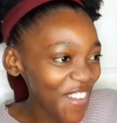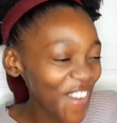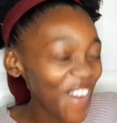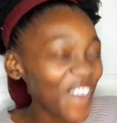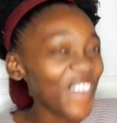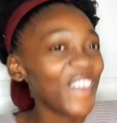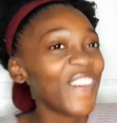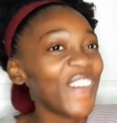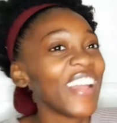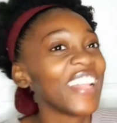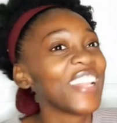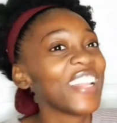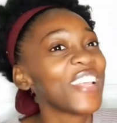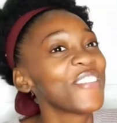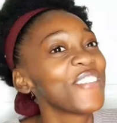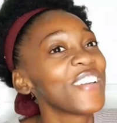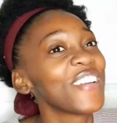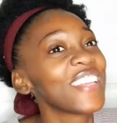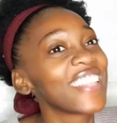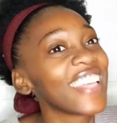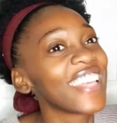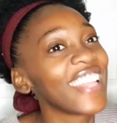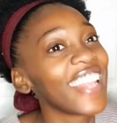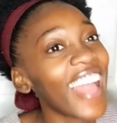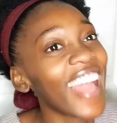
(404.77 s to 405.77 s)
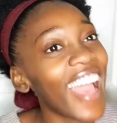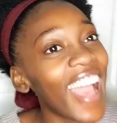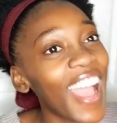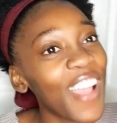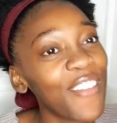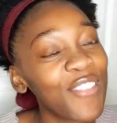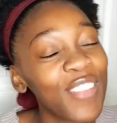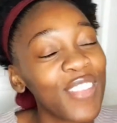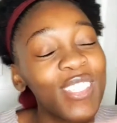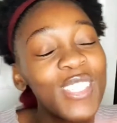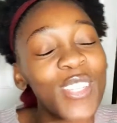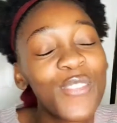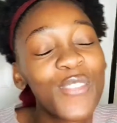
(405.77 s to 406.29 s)
We were living the
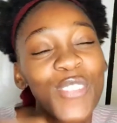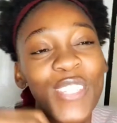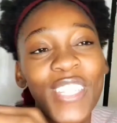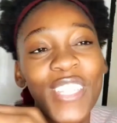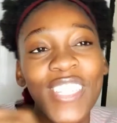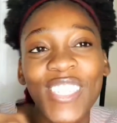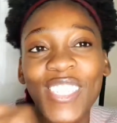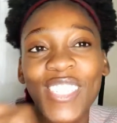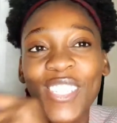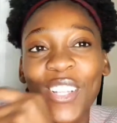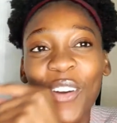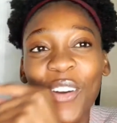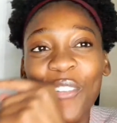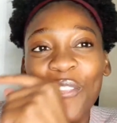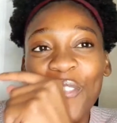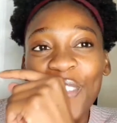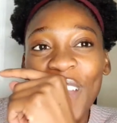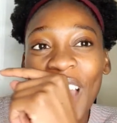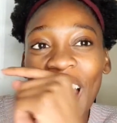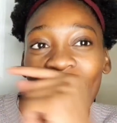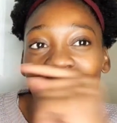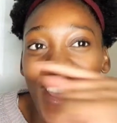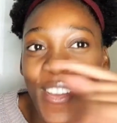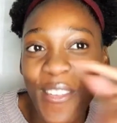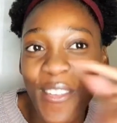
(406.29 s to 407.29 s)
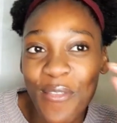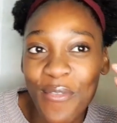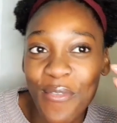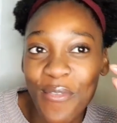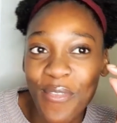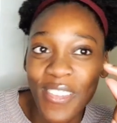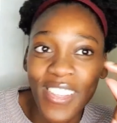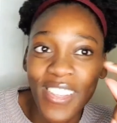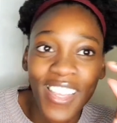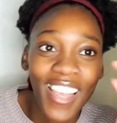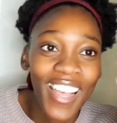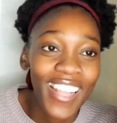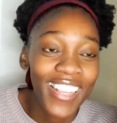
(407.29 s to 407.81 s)
life, the definition of life.
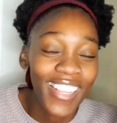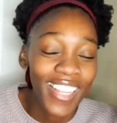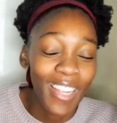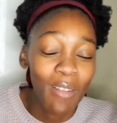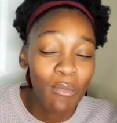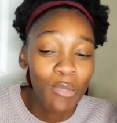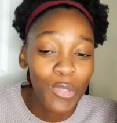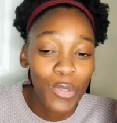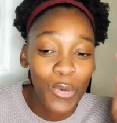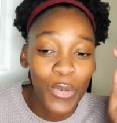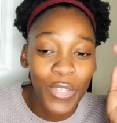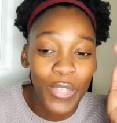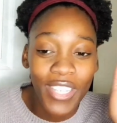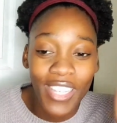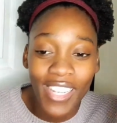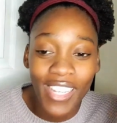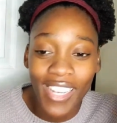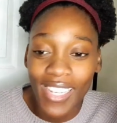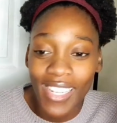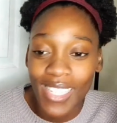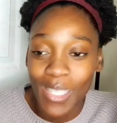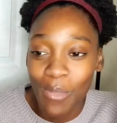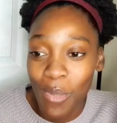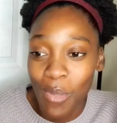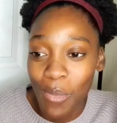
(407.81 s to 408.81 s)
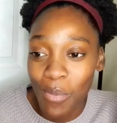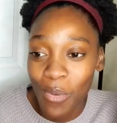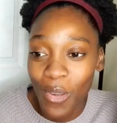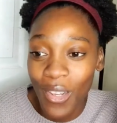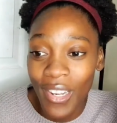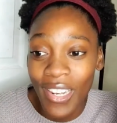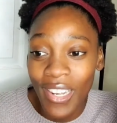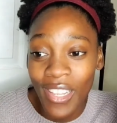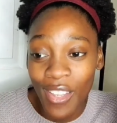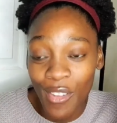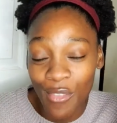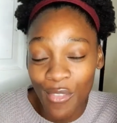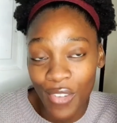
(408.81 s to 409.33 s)
I'm joking, guys. People
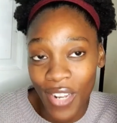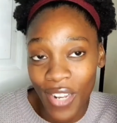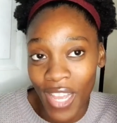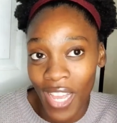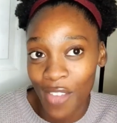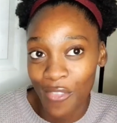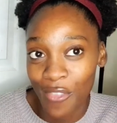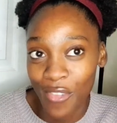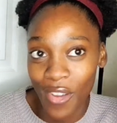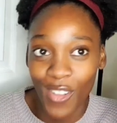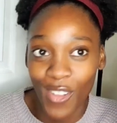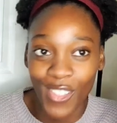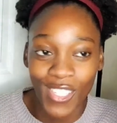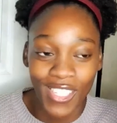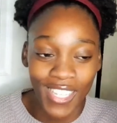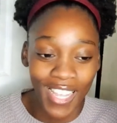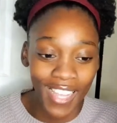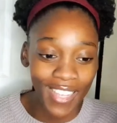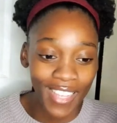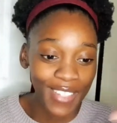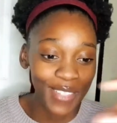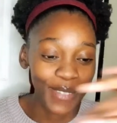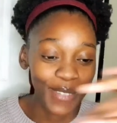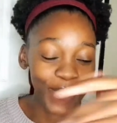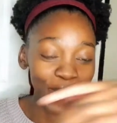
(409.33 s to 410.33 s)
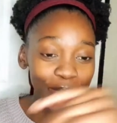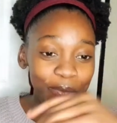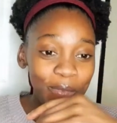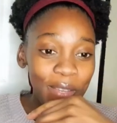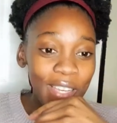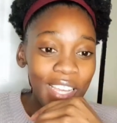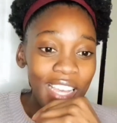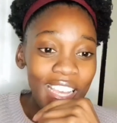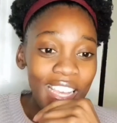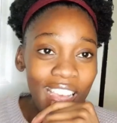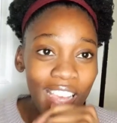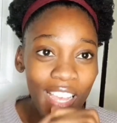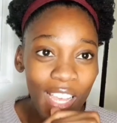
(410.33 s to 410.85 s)
live life outside.
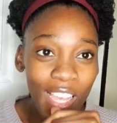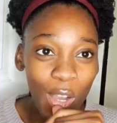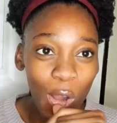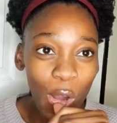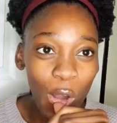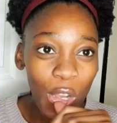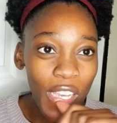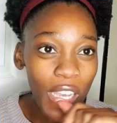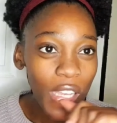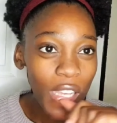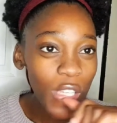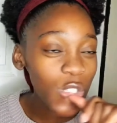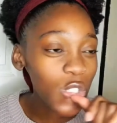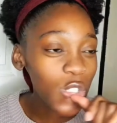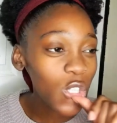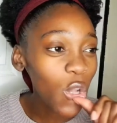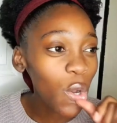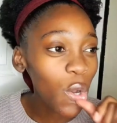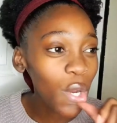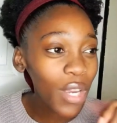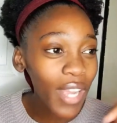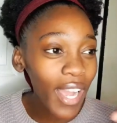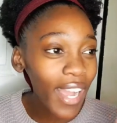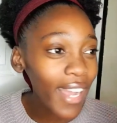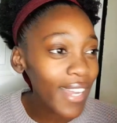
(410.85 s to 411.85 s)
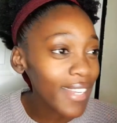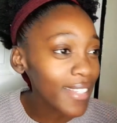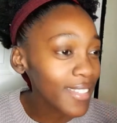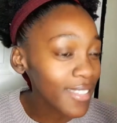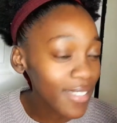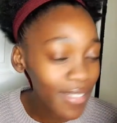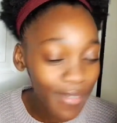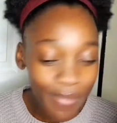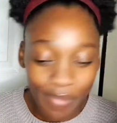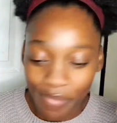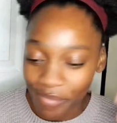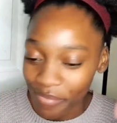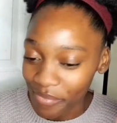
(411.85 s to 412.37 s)
Okay, so
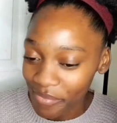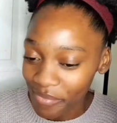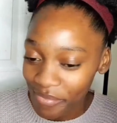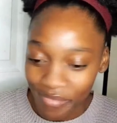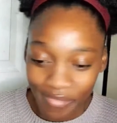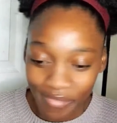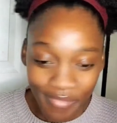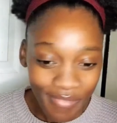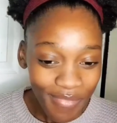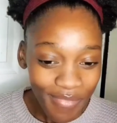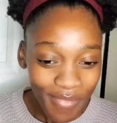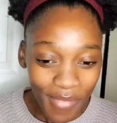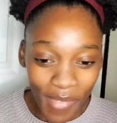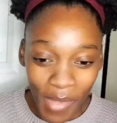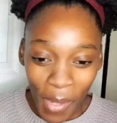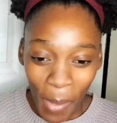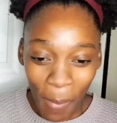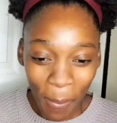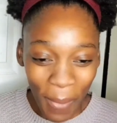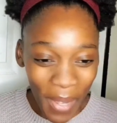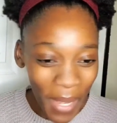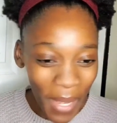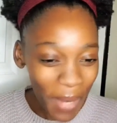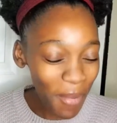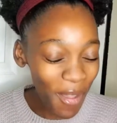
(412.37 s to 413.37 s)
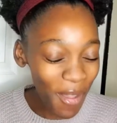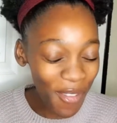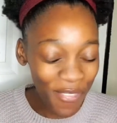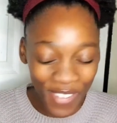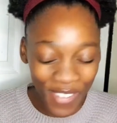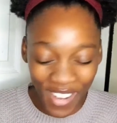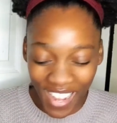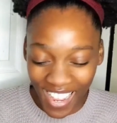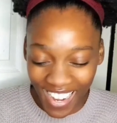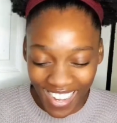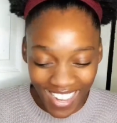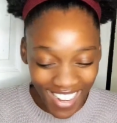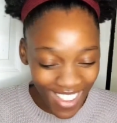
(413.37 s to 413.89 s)
guys, me and my
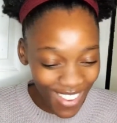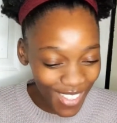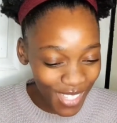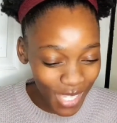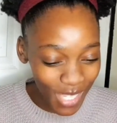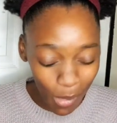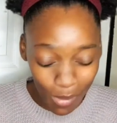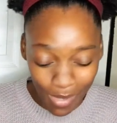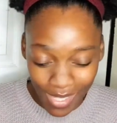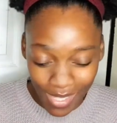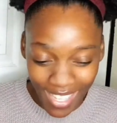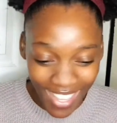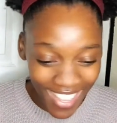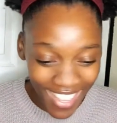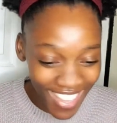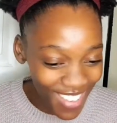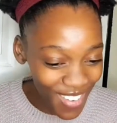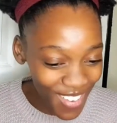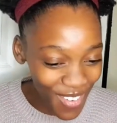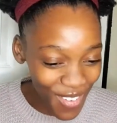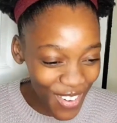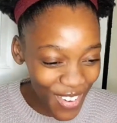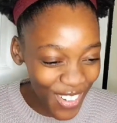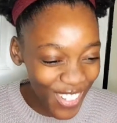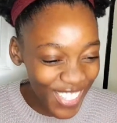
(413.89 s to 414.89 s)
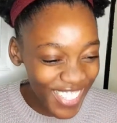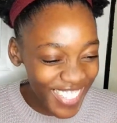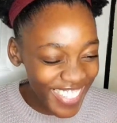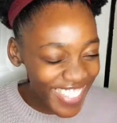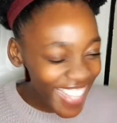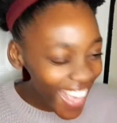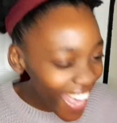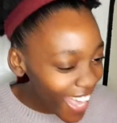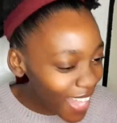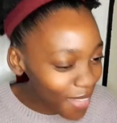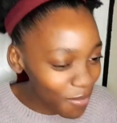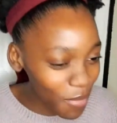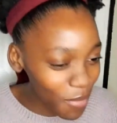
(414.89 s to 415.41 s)
friend, Neon type saying, you could
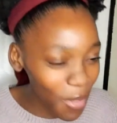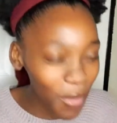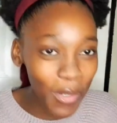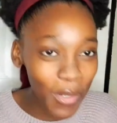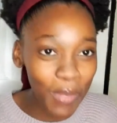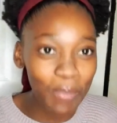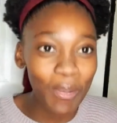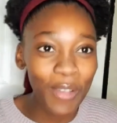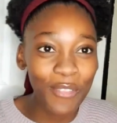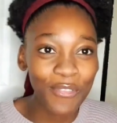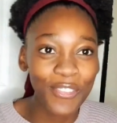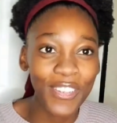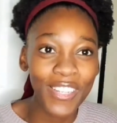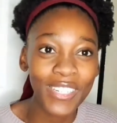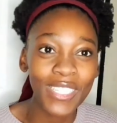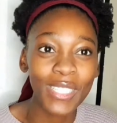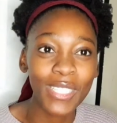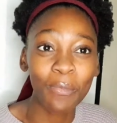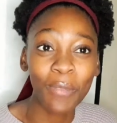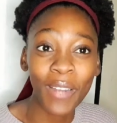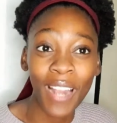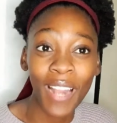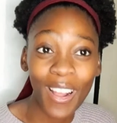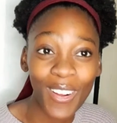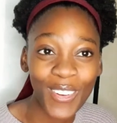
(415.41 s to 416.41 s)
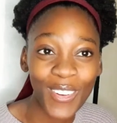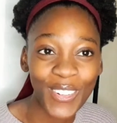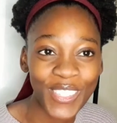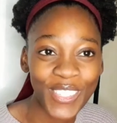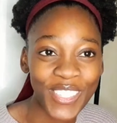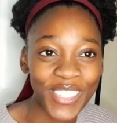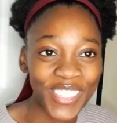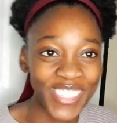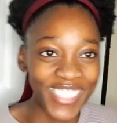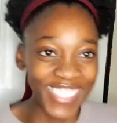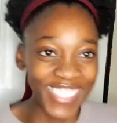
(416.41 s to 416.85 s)
tell my friend is proud.